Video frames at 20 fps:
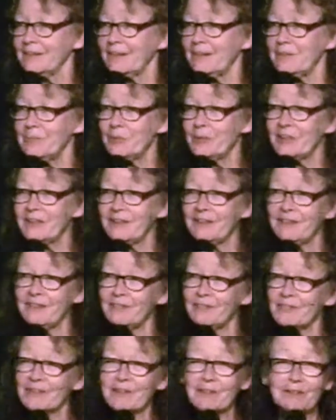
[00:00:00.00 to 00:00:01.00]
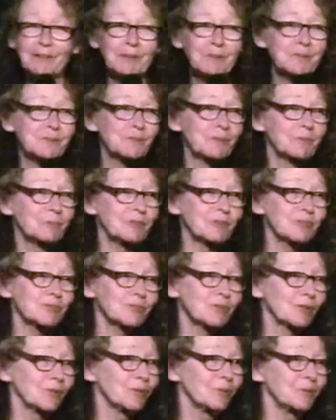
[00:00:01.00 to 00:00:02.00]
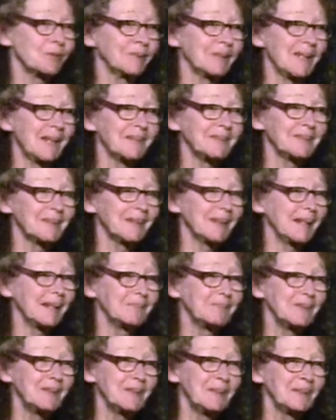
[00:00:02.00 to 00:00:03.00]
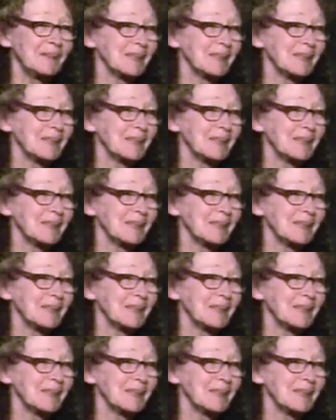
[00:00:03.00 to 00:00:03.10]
And bring it even closer, and we're so glad to have